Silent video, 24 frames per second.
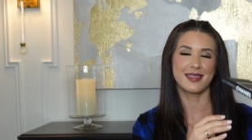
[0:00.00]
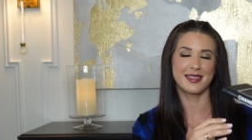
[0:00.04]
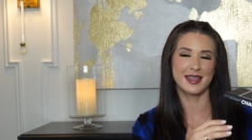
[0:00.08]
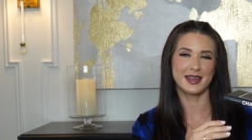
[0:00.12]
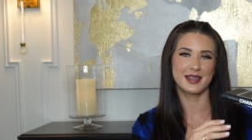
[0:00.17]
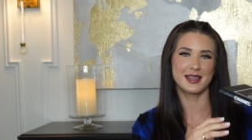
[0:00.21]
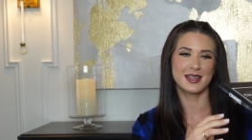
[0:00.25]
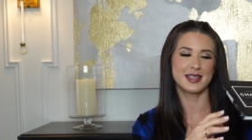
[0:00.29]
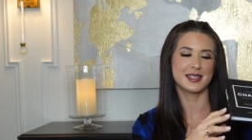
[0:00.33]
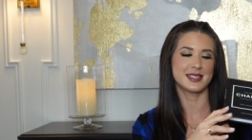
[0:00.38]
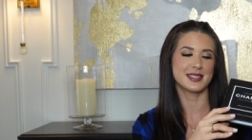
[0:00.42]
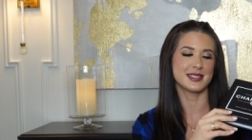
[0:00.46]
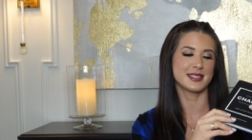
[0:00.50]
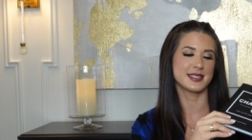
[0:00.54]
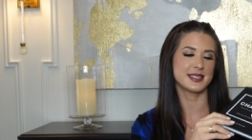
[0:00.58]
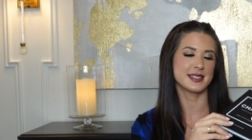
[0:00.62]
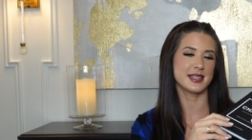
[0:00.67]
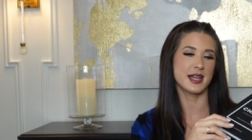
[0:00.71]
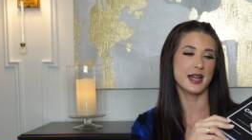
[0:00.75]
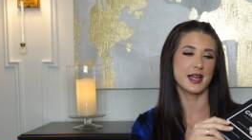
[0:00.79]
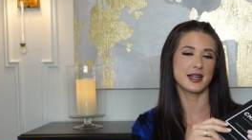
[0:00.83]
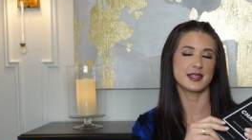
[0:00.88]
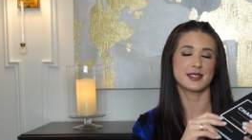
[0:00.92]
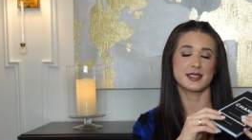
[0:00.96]
thickness and
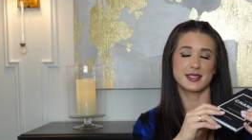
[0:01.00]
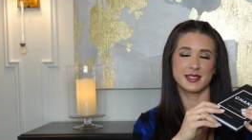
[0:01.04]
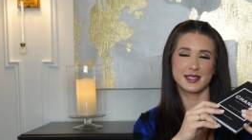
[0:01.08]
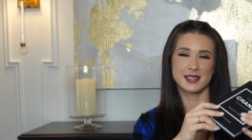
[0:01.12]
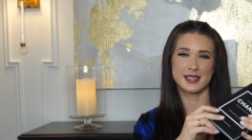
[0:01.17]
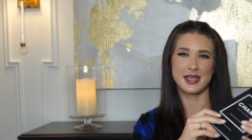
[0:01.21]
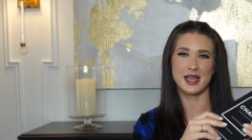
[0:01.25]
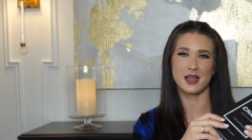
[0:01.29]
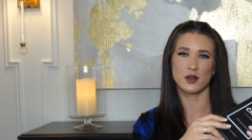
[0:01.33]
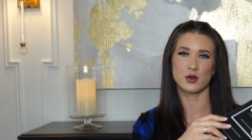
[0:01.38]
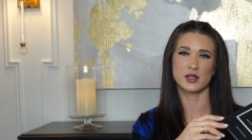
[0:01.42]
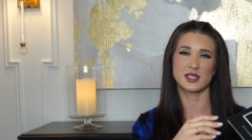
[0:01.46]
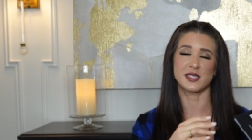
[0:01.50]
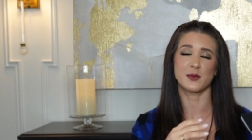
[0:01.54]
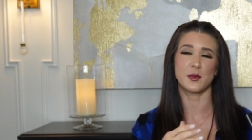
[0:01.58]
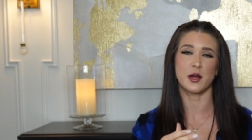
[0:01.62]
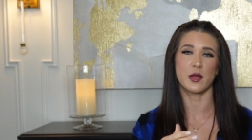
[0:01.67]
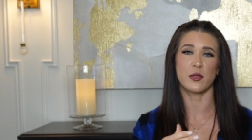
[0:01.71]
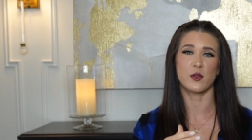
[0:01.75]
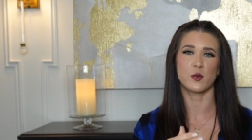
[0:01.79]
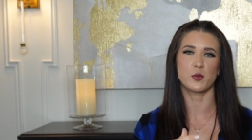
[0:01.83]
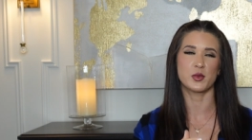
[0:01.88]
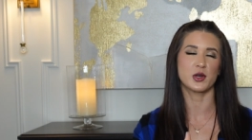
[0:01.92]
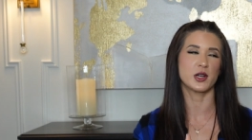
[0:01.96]
size stack with some
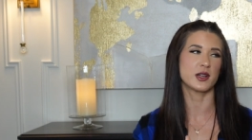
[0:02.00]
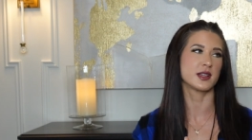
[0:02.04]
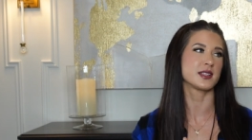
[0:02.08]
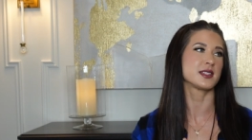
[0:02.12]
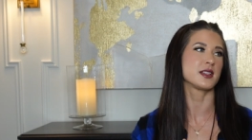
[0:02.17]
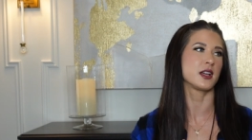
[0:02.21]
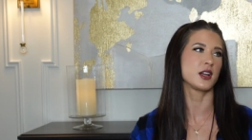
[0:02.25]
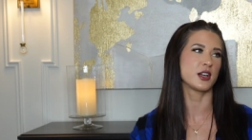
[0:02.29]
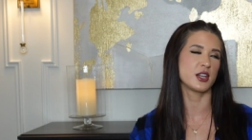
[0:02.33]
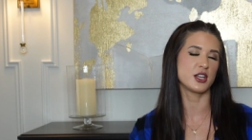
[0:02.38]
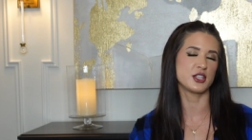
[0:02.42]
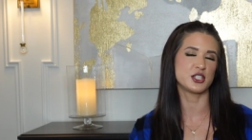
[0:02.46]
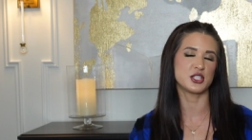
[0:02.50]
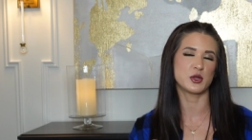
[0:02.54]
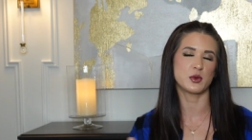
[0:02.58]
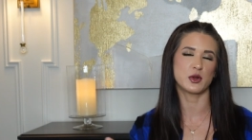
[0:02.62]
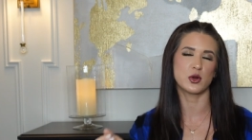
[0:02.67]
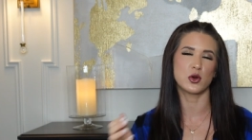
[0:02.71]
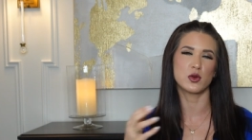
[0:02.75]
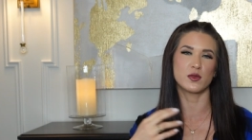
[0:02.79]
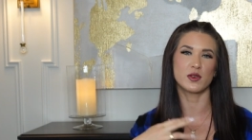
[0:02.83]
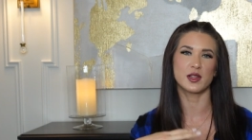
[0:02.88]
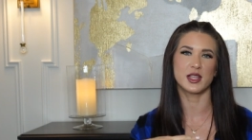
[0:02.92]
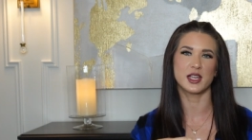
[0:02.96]
other books. I'm gonna do an
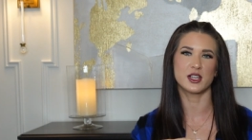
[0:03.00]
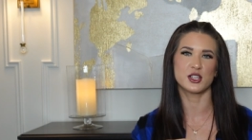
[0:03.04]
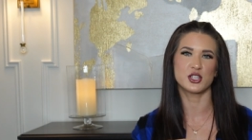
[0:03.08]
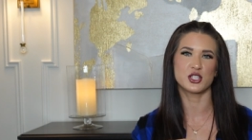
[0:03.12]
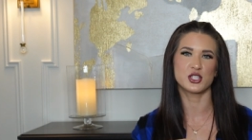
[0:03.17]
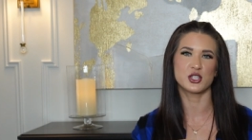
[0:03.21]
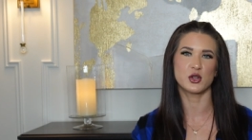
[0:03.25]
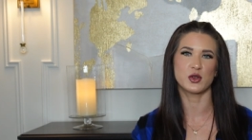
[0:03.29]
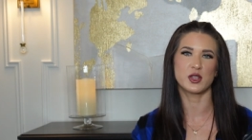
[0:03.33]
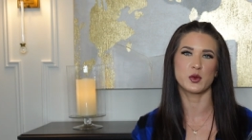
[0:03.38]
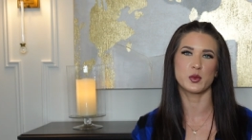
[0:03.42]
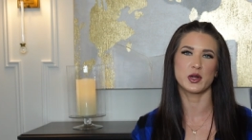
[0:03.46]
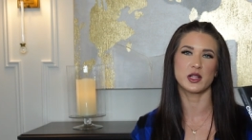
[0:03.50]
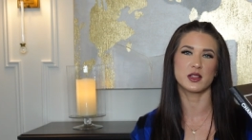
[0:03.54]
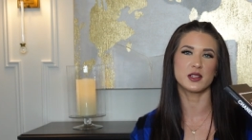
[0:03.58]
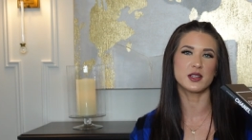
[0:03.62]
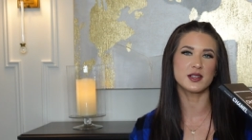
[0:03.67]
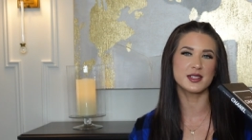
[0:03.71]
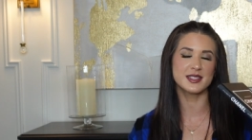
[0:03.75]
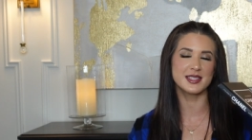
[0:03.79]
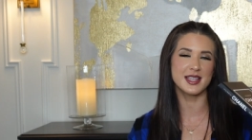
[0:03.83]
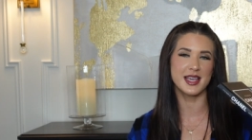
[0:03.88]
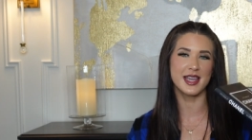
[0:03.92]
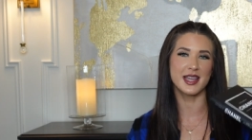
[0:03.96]
overlay to show you what it
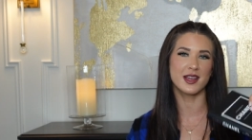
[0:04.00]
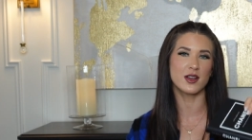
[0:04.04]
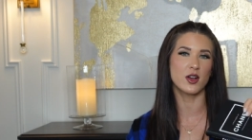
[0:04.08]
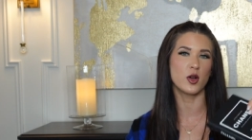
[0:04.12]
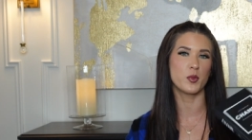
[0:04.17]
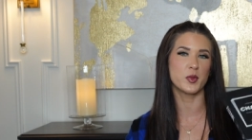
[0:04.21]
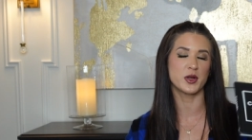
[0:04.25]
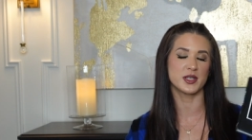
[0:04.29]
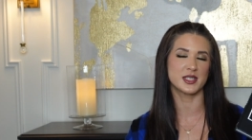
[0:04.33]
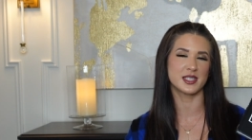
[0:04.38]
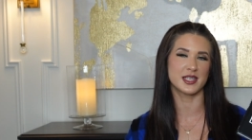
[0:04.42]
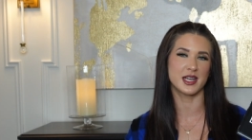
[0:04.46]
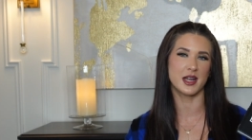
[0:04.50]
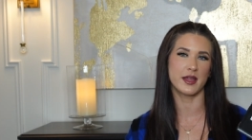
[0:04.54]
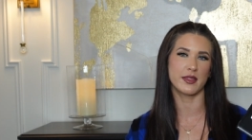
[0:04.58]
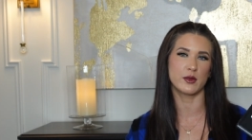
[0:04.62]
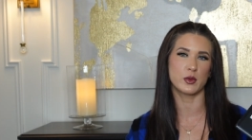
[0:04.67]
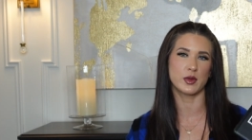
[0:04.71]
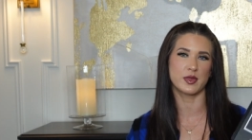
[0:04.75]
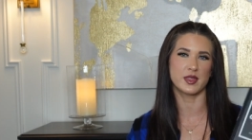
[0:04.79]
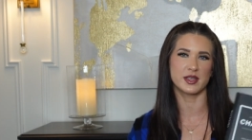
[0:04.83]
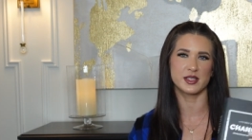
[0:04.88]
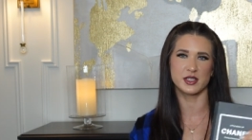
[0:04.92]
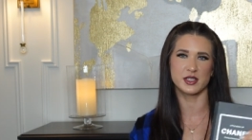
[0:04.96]
looks like, all put together with the